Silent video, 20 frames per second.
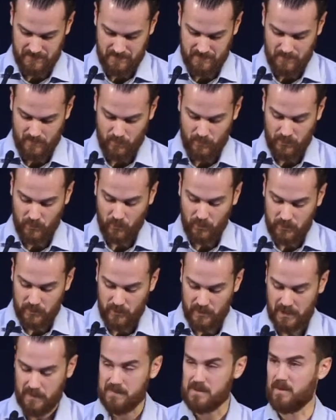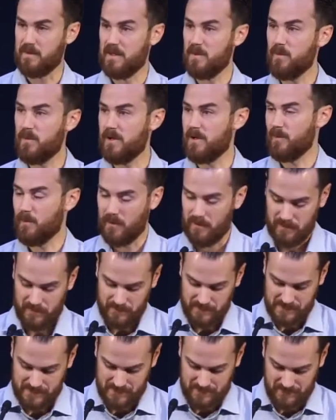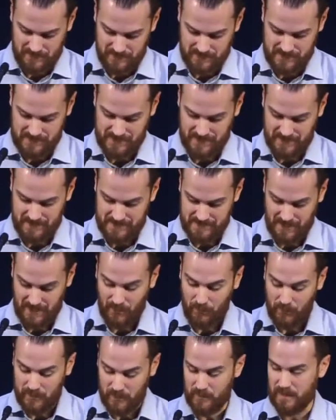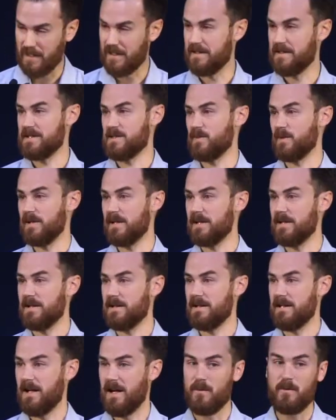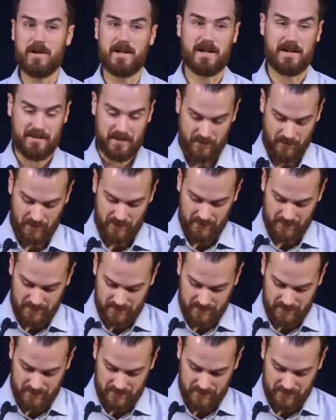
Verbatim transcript: But the one who comes with impure motives says, I want to be on display. I want to get the credit.